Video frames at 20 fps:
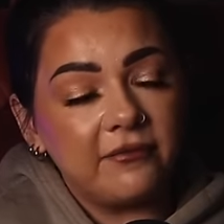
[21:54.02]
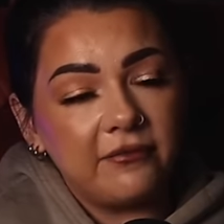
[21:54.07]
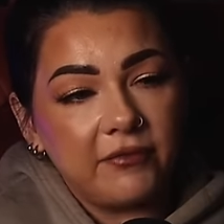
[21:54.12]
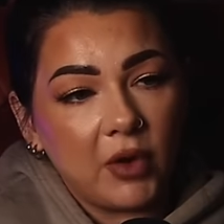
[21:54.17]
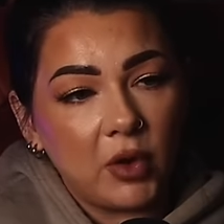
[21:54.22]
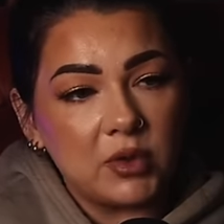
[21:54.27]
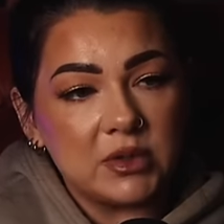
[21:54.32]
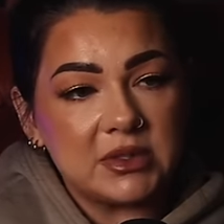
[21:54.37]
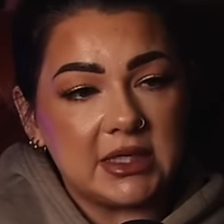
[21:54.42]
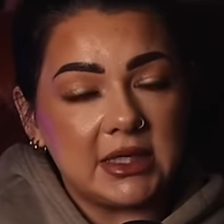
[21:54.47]

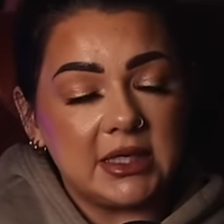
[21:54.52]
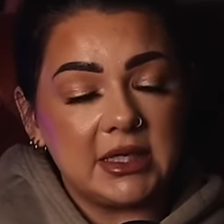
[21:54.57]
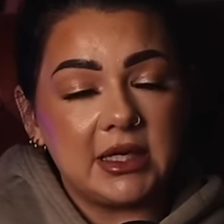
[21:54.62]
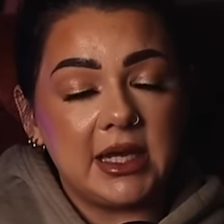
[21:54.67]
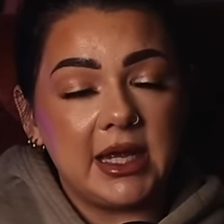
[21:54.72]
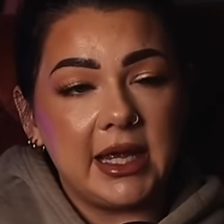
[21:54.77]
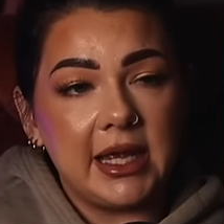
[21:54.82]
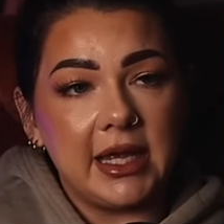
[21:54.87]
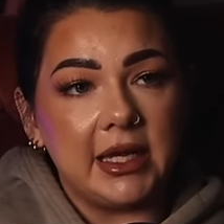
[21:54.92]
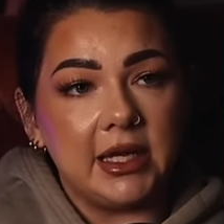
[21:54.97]
frozen
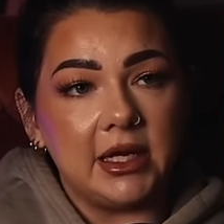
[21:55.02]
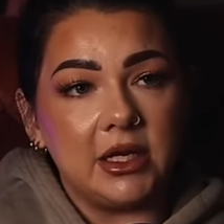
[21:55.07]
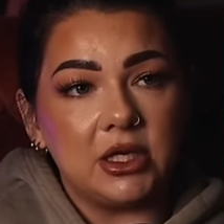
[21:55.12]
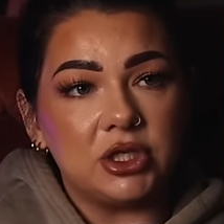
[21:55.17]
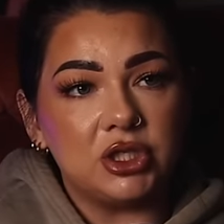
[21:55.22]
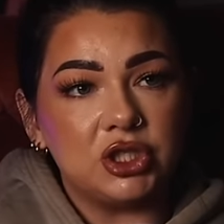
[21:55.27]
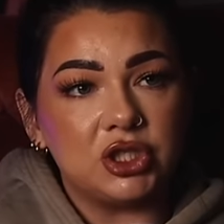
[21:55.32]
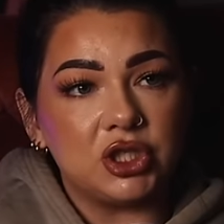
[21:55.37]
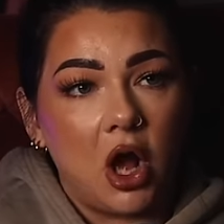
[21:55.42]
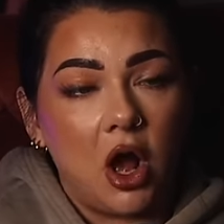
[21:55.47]
in
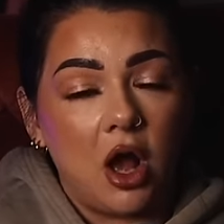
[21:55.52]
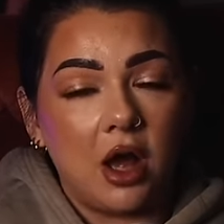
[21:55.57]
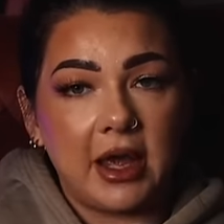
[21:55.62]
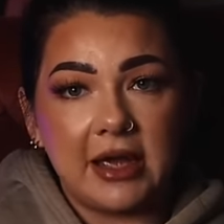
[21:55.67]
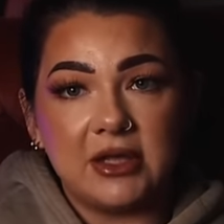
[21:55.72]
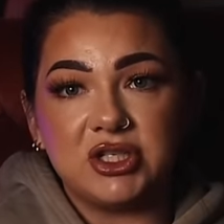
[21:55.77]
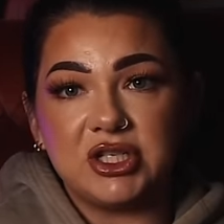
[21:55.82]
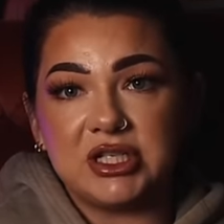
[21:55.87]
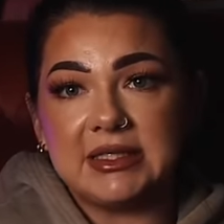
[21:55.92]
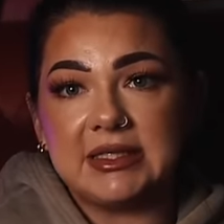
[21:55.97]
shock
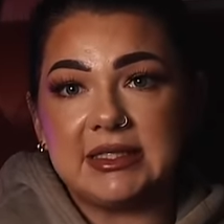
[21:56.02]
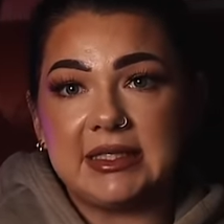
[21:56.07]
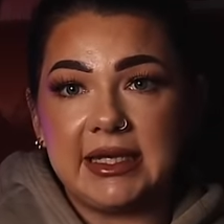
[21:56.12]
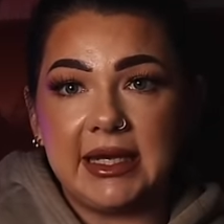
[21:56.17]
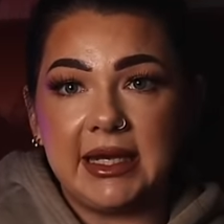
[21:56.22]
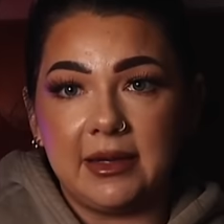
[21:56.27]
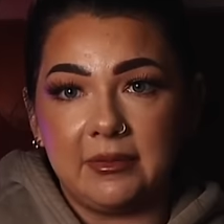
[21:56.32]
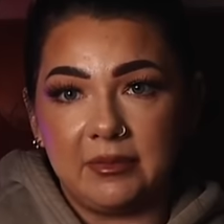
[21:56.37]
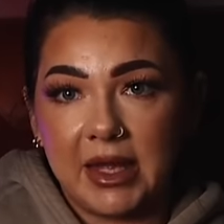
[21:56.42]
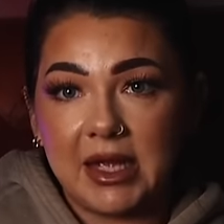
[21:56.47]
and just see
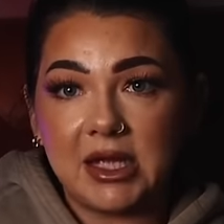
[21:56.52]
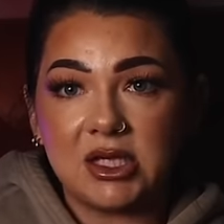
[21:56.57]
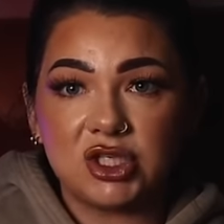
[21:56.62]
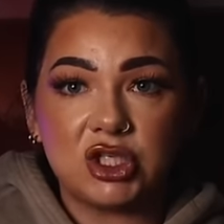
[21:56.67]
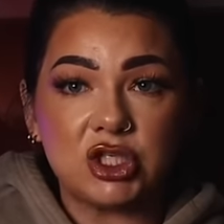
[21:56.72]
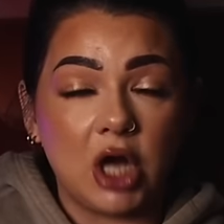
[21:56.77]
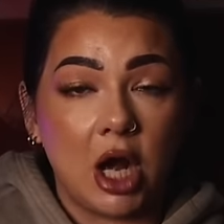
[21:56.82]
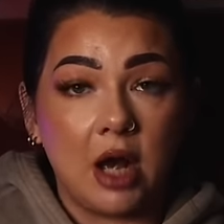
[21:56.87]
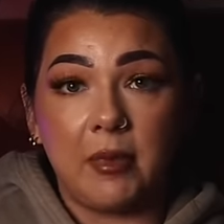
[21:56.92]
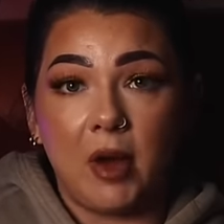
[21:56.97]
him like
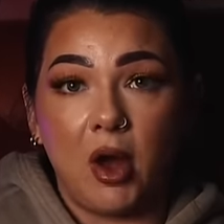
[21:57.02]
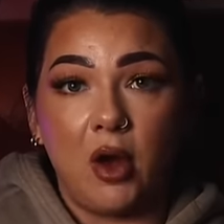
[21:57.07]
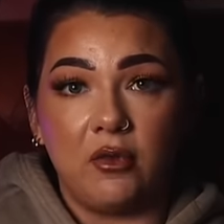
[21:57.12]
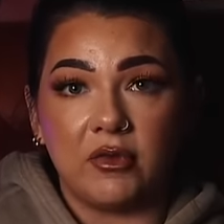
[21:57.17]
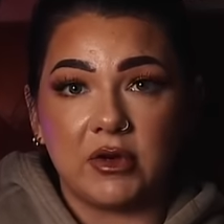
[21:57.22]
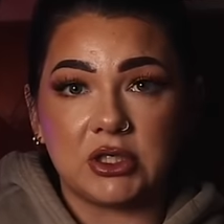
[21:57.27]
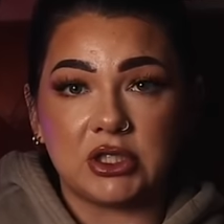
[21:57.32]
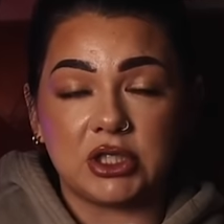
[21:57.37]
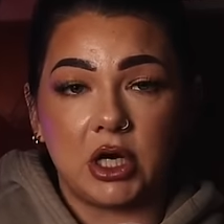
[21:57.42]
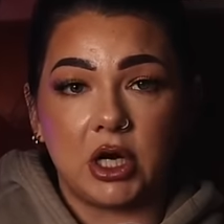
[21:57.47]
stomp
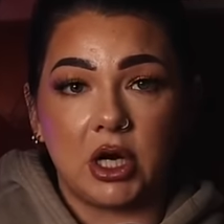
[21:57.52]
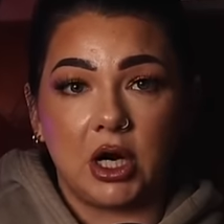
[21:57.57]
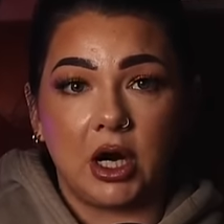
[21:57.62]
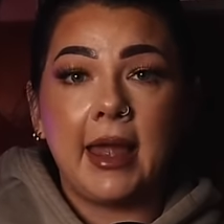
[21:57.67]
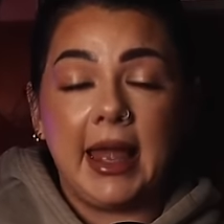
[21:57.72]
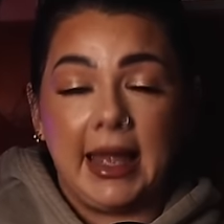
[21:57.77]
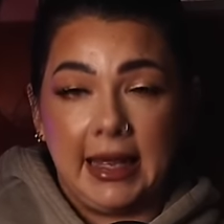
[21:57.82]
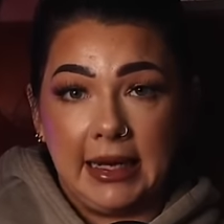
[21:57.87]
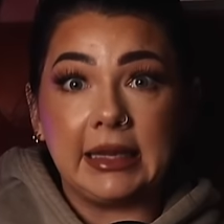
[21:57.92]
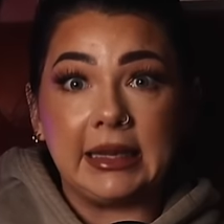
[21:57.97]
over to
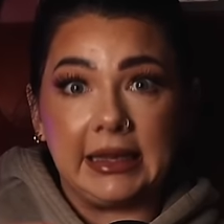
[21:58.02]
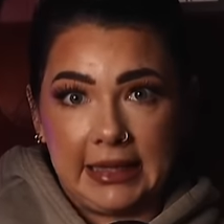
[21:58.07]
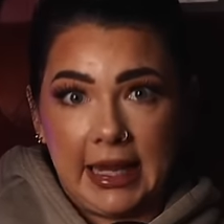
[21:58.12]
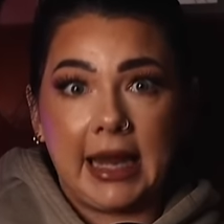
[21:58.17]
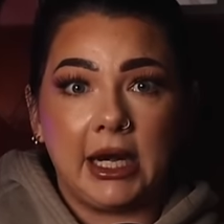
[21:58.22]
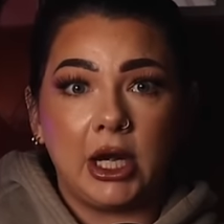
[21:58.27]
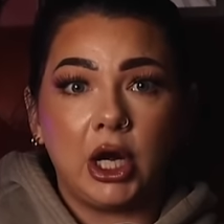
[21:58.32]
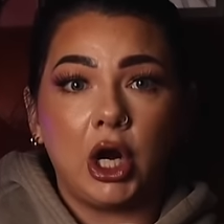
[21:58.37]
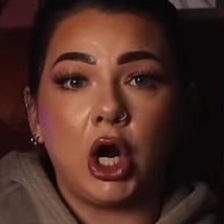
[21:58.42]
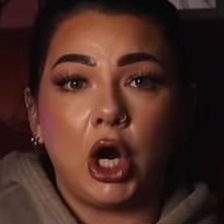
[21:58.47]
her and
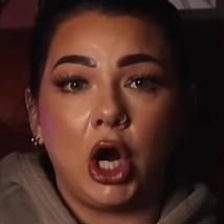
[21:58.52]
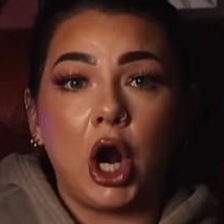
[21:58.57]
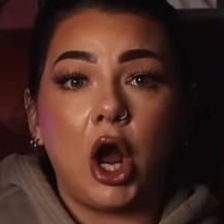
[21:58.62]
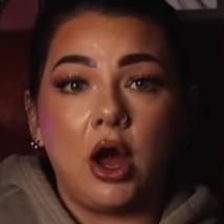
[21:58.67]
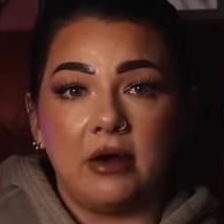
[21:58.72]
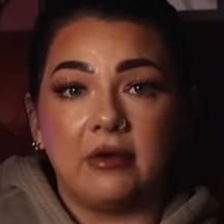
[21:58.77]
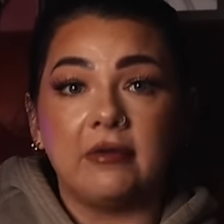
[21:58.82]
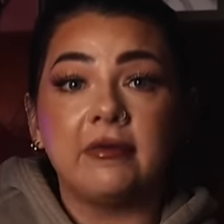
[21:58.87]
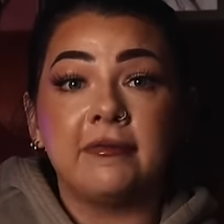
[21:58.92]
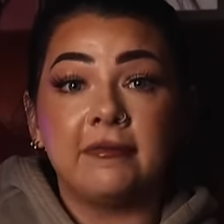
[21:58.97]
light her
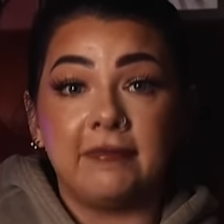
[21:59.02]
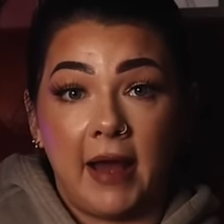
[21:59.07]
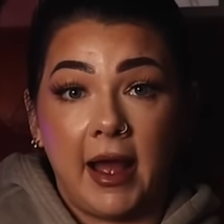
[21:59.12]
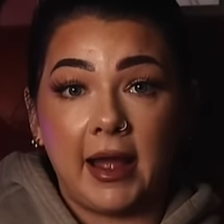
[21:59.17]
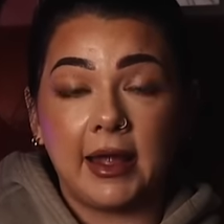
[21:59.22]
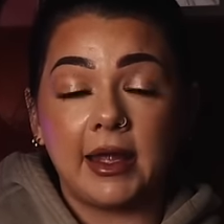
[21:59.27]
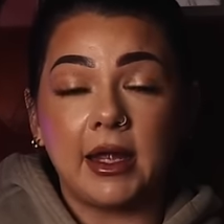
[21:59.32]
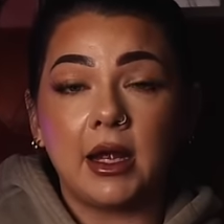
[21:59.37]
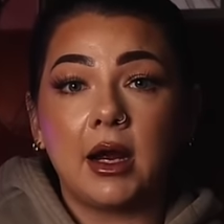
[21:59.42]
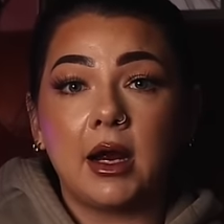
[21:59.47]
on
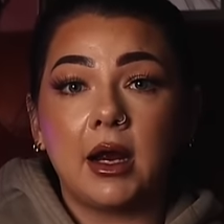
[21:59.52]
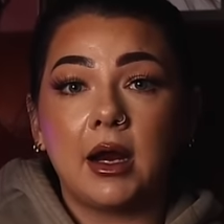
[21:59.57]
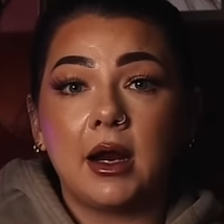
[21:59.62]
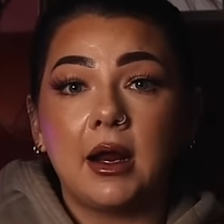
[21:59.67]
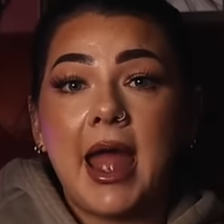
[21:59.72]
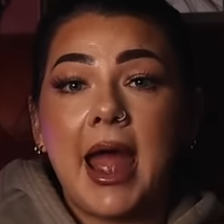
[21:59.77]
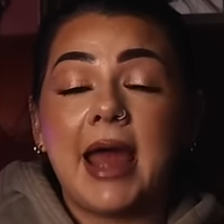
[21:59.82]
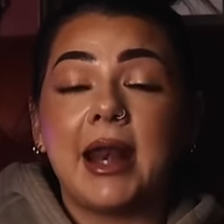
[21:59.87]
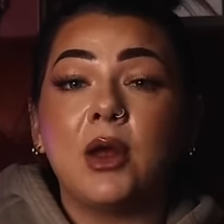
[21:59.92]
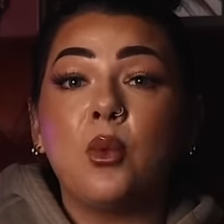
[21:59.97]
fire.
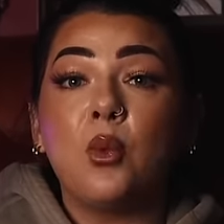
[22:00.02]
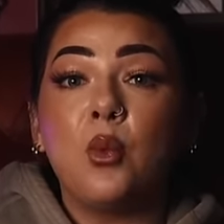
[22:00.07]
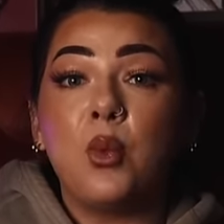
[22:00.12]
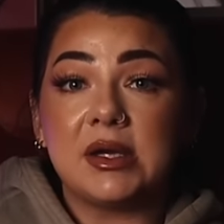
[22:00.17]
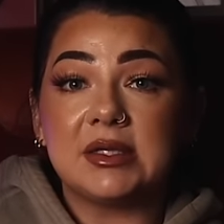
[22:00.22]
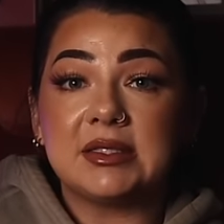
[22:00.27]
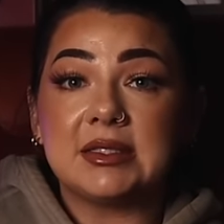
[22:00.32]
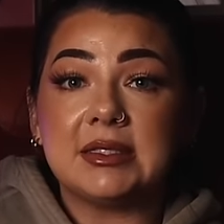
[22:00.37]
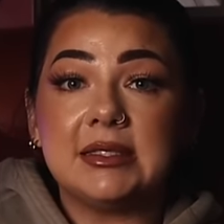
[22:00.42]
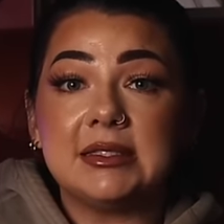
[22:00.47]
And it
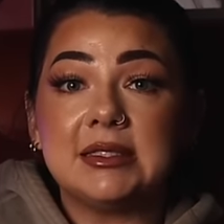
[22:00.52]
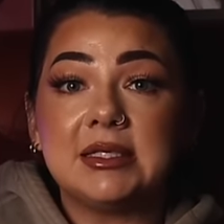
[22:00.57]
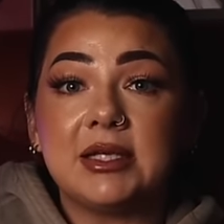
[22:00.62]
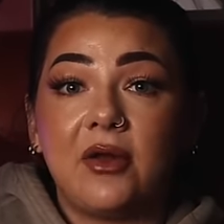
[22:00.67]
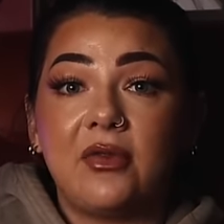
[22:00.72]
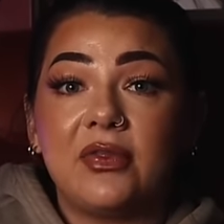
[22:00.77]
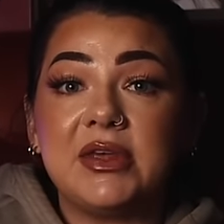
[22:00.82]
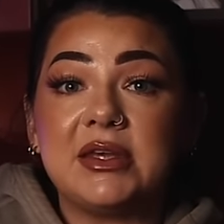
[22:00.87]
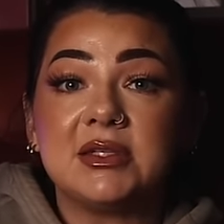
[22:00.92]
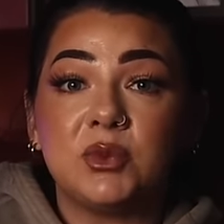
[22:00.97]
wasn't
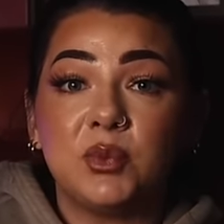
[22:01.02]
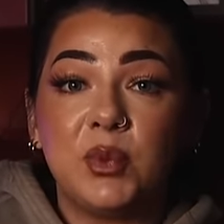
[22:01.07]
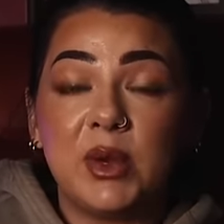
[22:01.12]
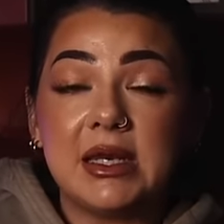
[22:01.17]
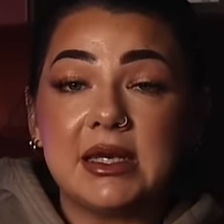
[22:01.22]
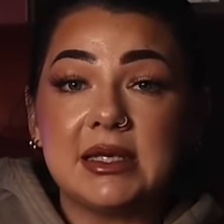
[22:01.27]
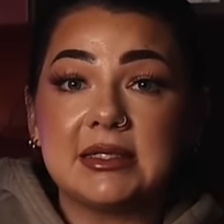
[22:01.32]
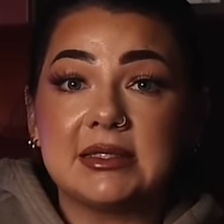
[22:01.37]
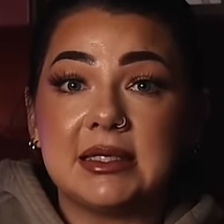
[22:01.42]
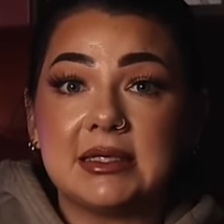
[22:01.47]
until these
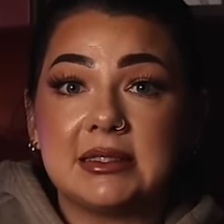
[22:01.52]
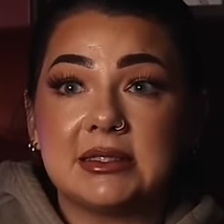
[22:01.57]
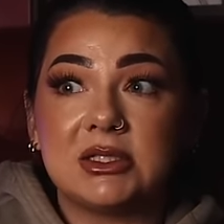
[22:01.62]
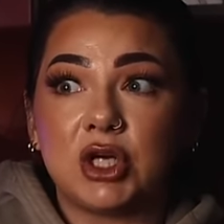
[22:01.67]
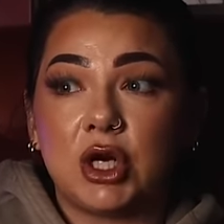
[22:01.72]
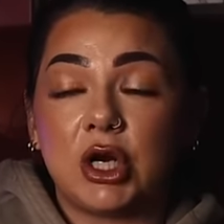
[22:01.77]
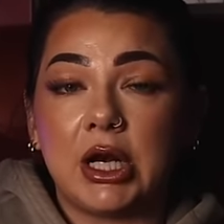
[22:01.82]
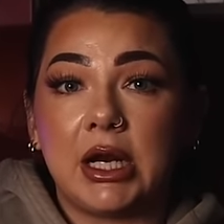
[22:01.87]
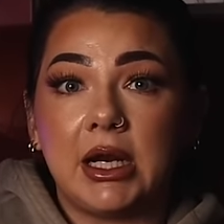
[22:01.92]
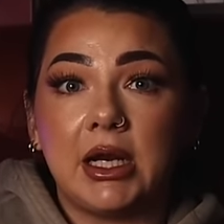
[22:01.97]
witnesses
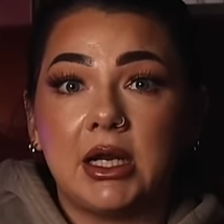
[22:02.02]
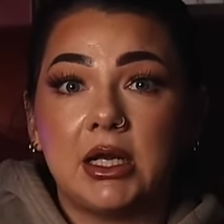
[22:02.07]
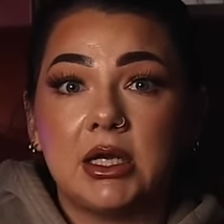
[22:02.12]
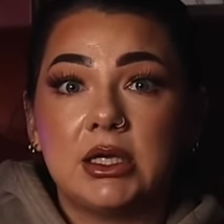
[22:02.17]
started